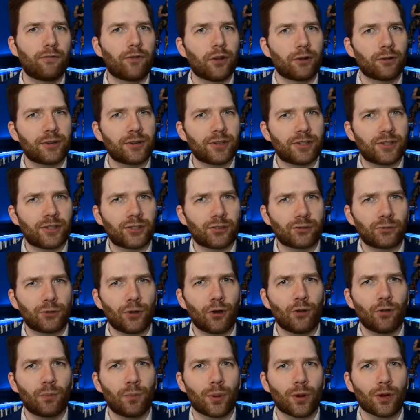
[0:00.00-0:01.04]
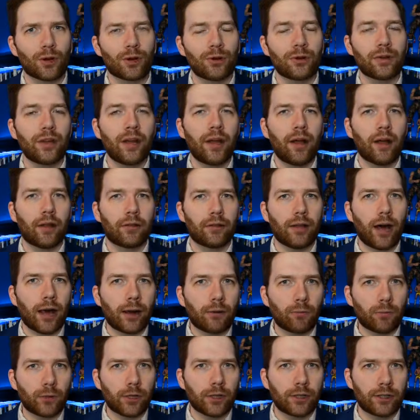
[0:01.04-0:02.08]
very slow burn, a lot
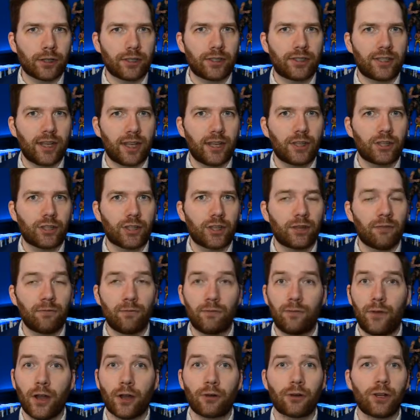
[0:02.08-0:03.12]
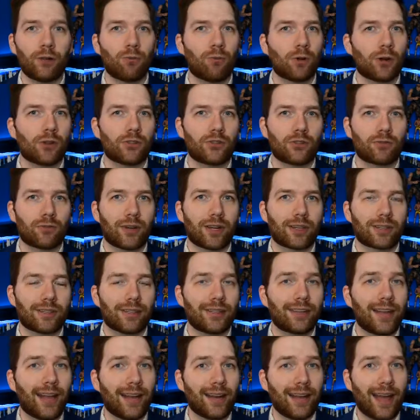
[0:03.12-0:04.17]
of really good tension, very well
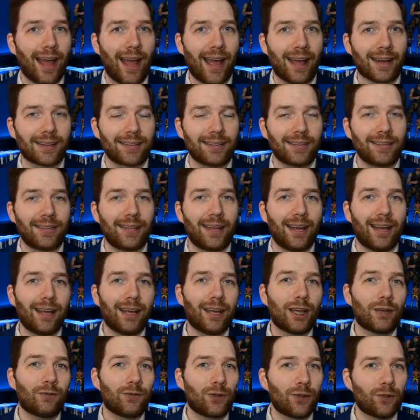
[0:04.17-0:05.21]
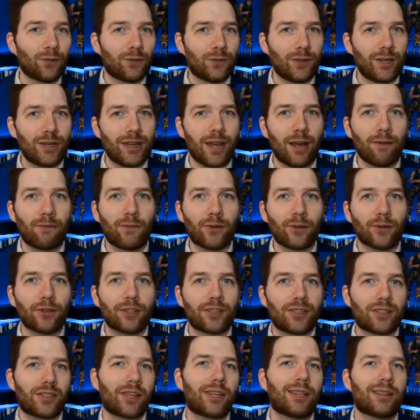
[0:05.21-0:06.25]
directed and acted. If you've never
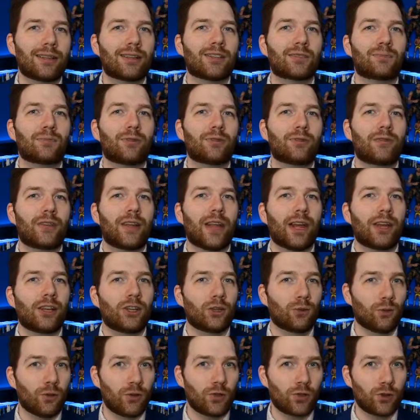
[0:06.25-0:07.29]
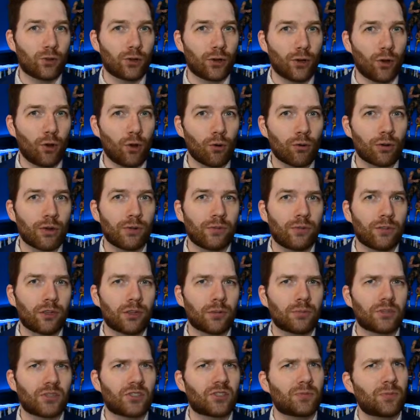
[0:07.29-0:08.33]
seen this movie and you enjoy horror
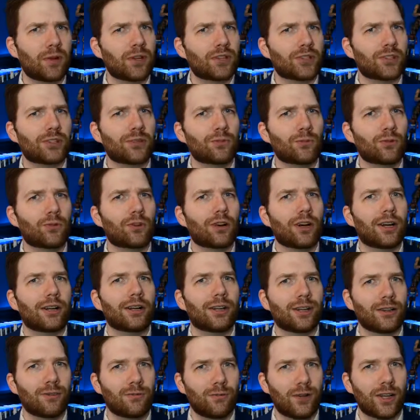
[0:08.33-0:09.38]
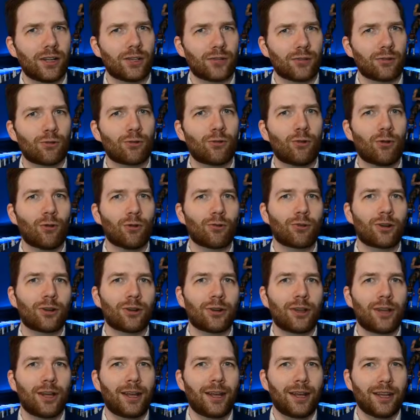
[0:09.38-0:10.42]
films, especially more unconventional
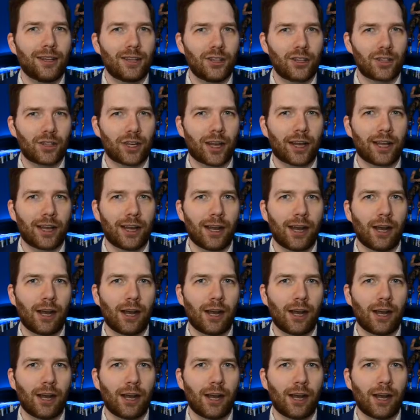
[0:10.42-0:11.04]
horror, check it